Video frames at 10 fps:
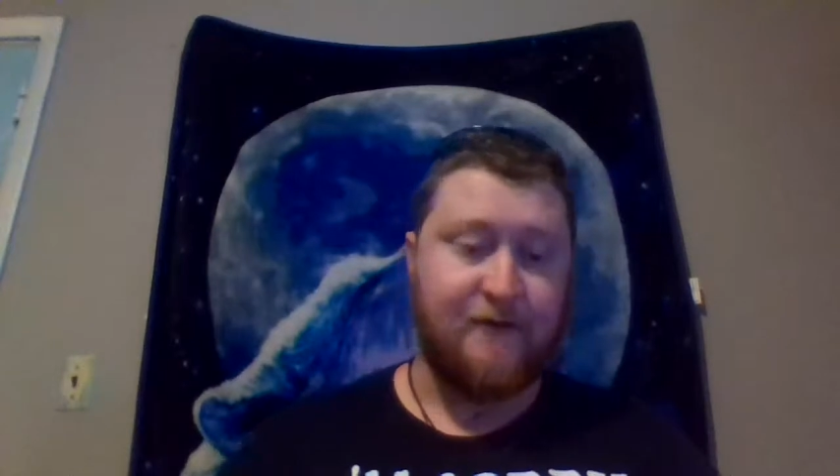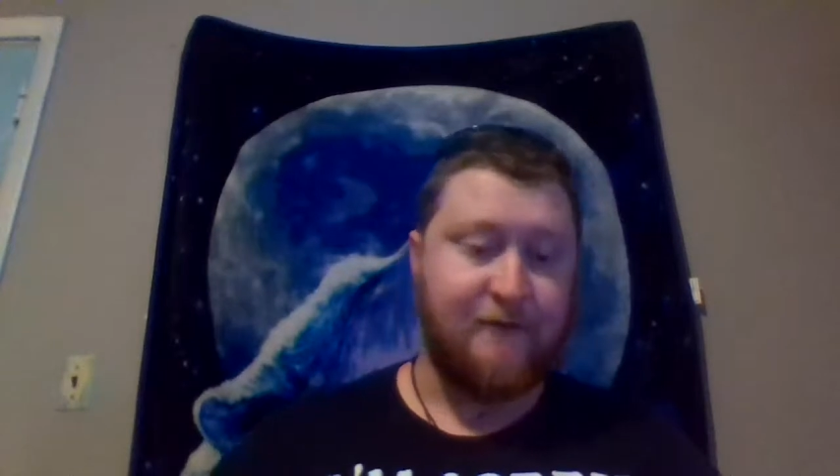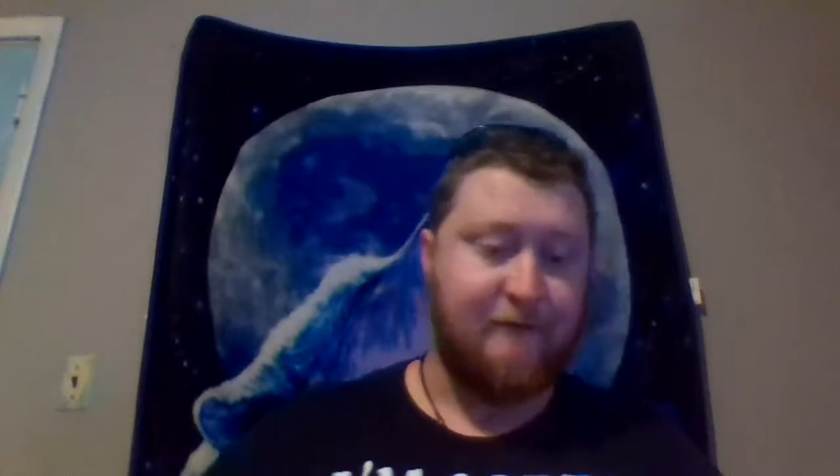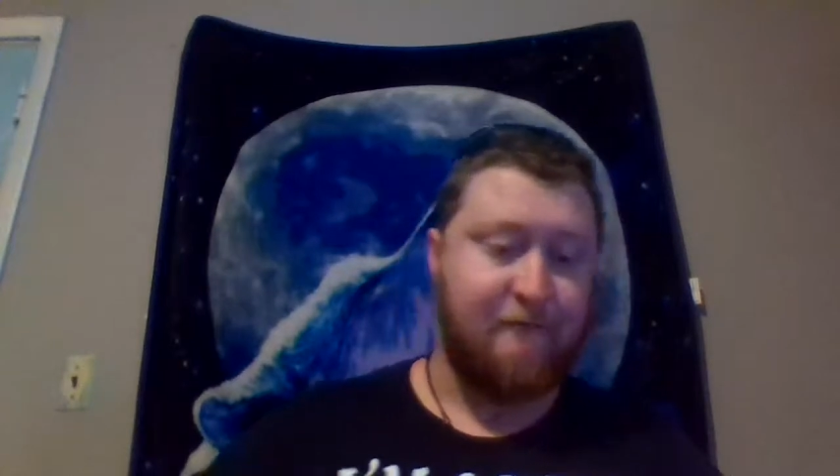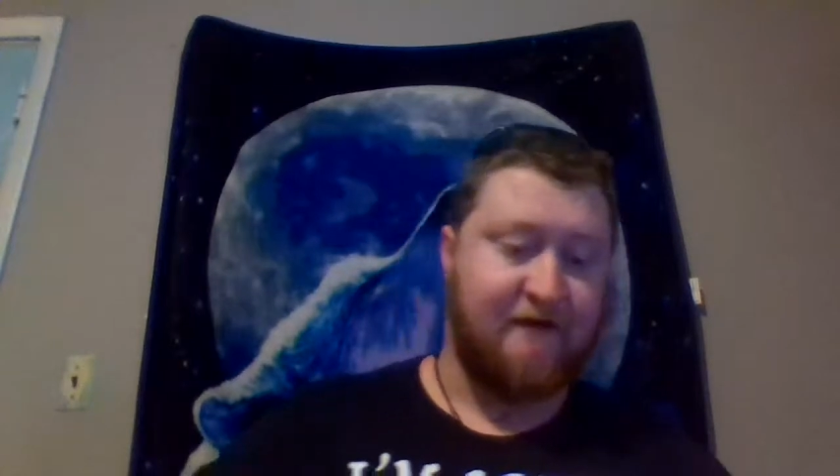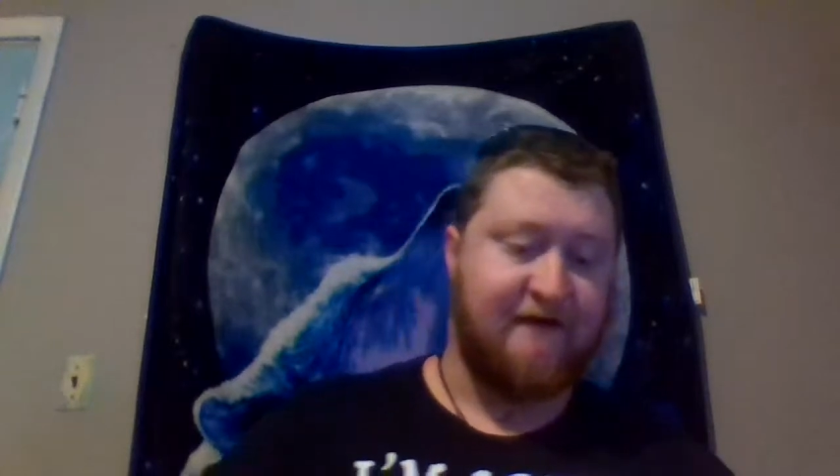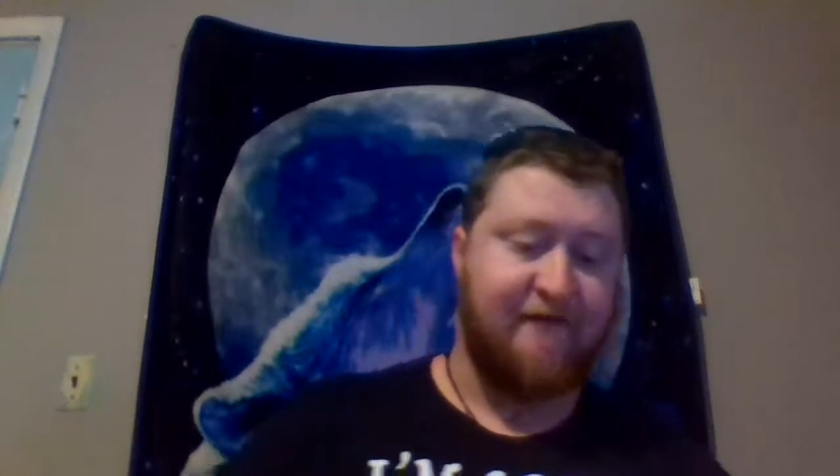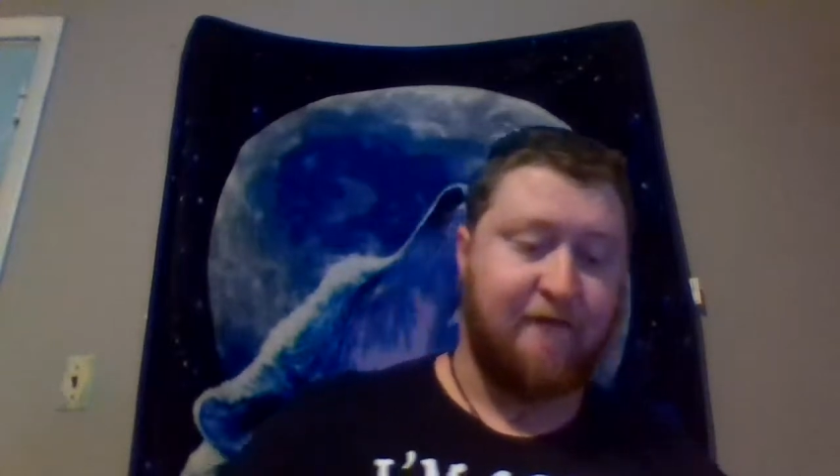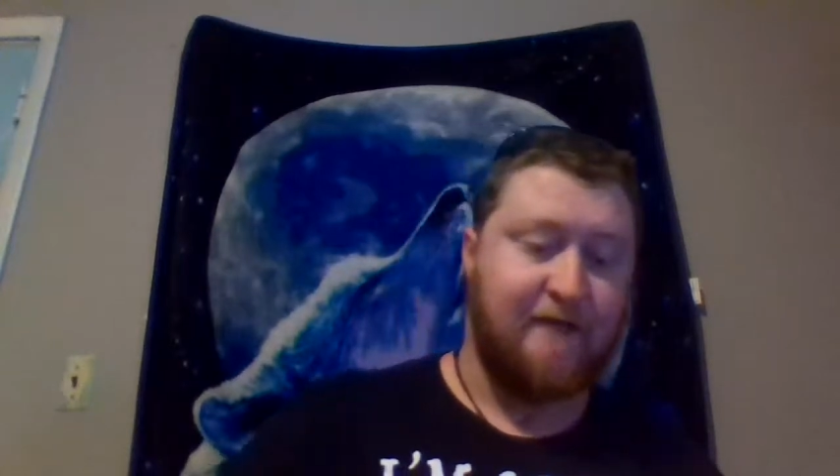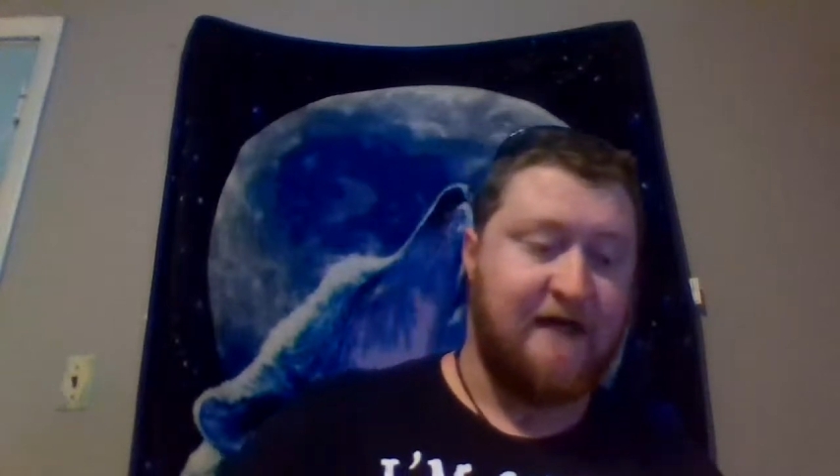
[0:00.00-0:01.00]
3 will give
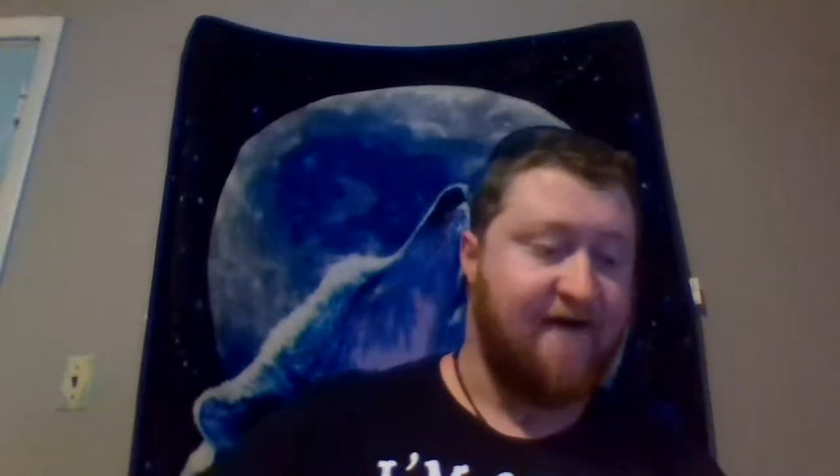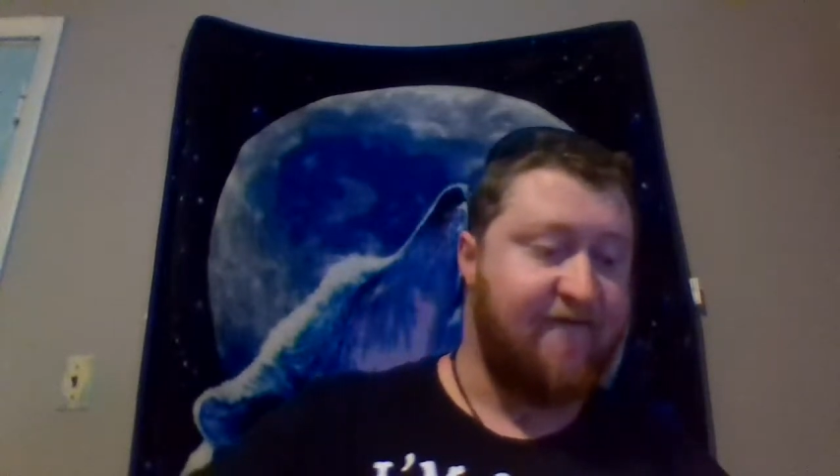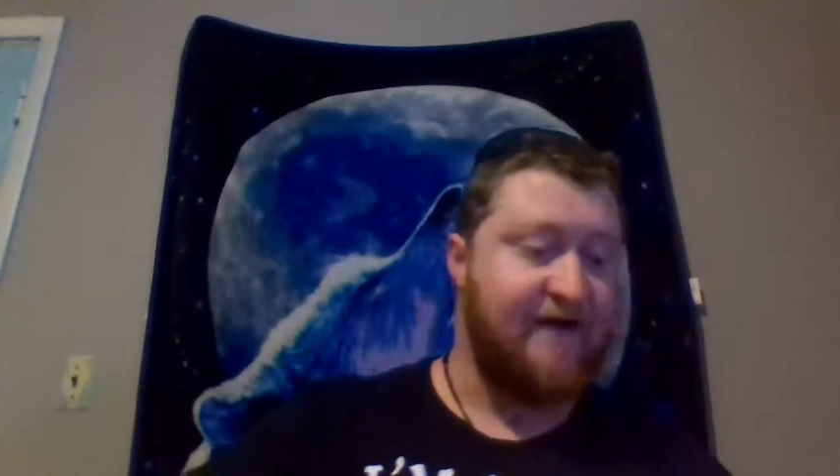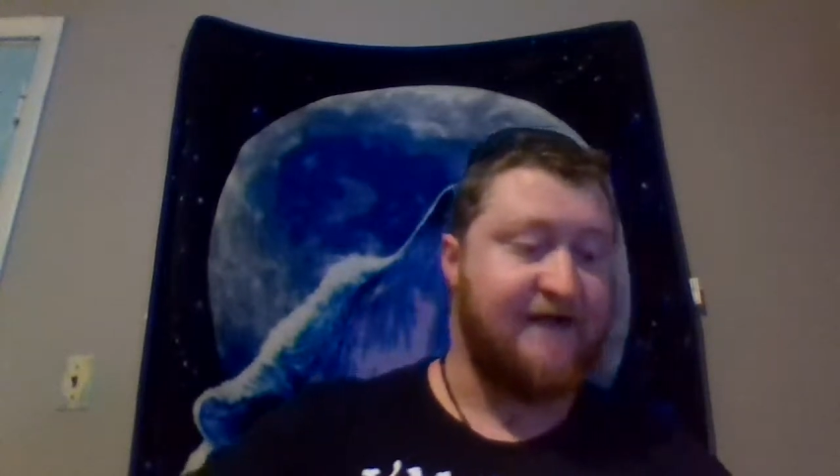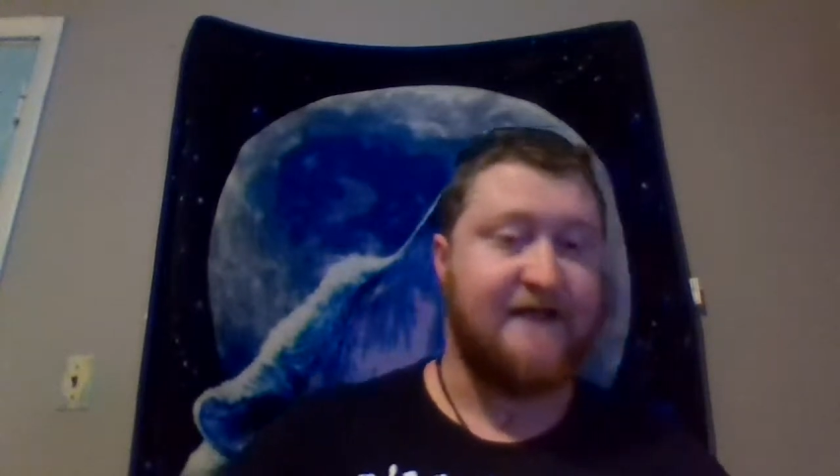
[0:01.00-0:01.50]
you life and